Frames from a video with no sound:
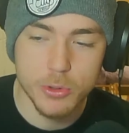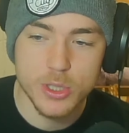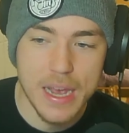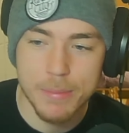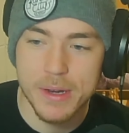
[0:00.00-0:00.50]

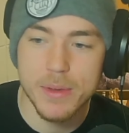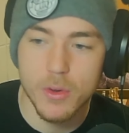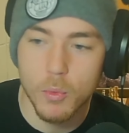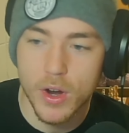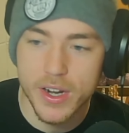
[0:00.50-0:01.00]
just happen to be the
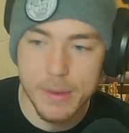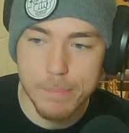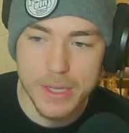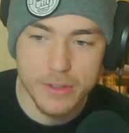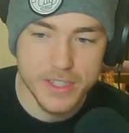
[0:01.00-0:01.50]
one in a
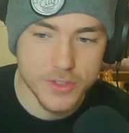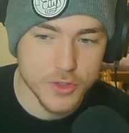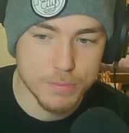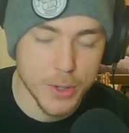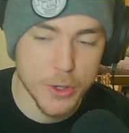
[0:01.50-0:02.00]
billion
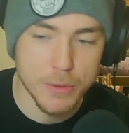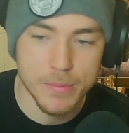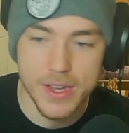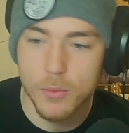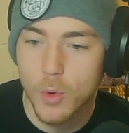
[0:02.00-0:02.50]
sperm
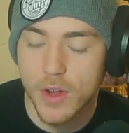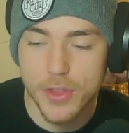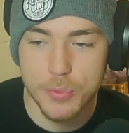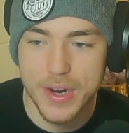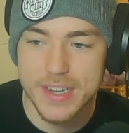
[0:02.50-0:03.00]
that won
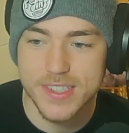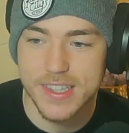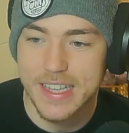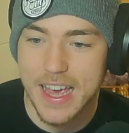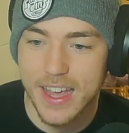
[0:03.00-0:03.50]
the race to
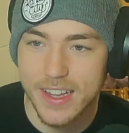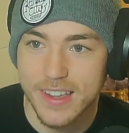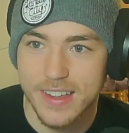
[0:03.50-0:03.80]
the egg.